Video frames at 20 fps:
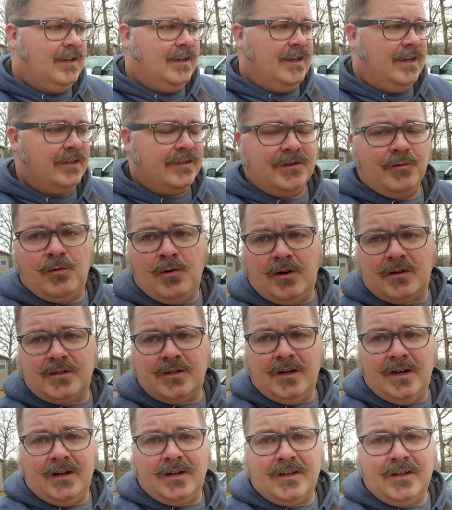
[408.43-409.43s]
it's a work
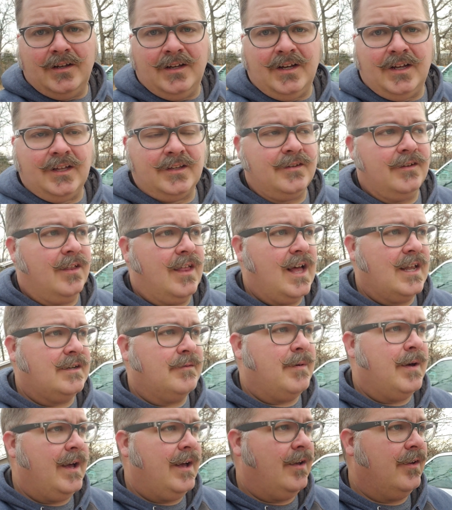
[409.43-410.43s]
truck. It gets a lot
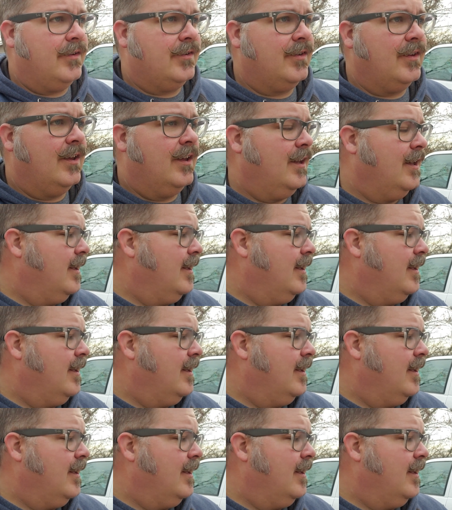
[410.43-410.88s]
of miles.